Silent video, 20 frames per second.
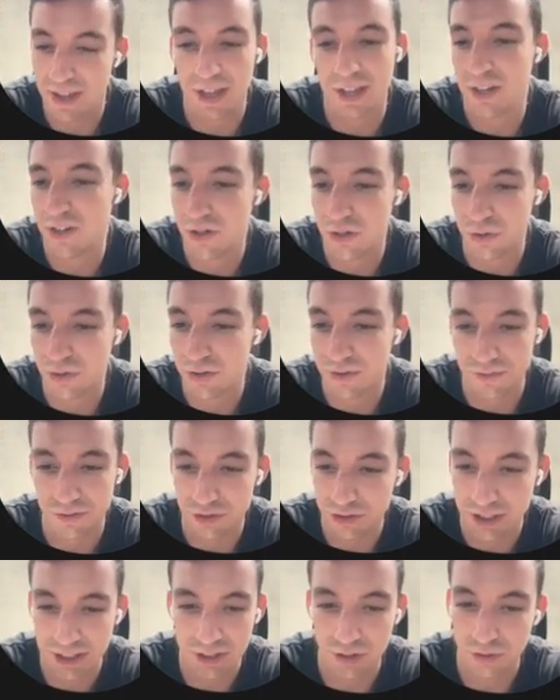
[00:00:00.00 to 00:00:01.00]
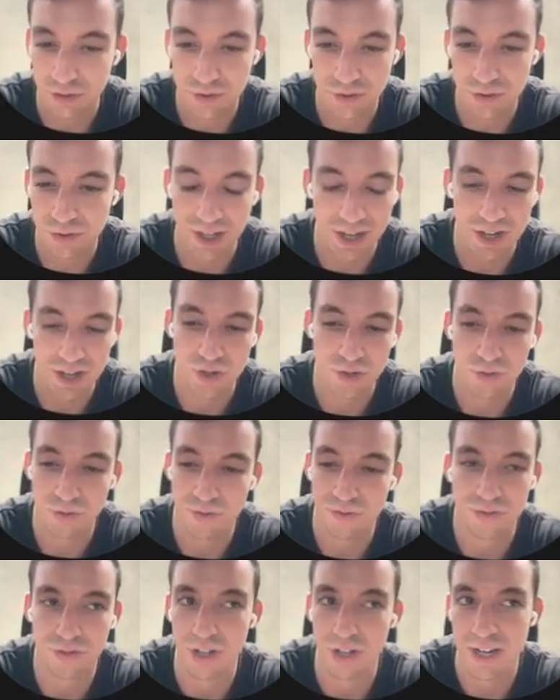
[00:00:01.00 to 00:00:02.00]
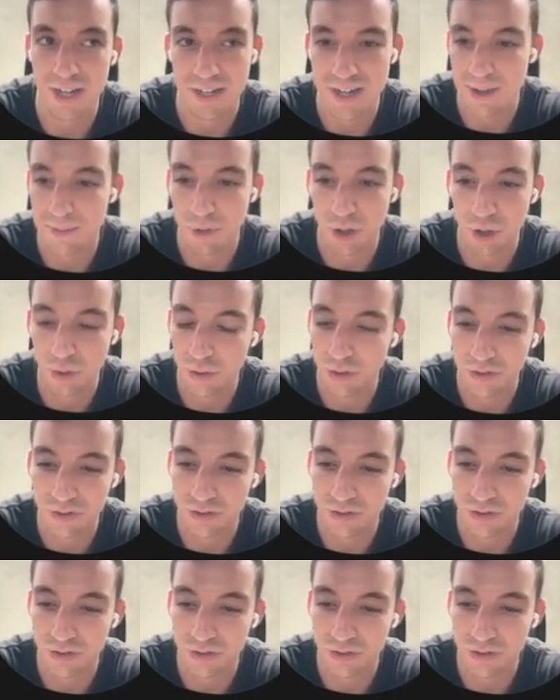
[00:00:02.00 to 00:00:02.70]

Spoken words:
they can do some free consultation or free demo or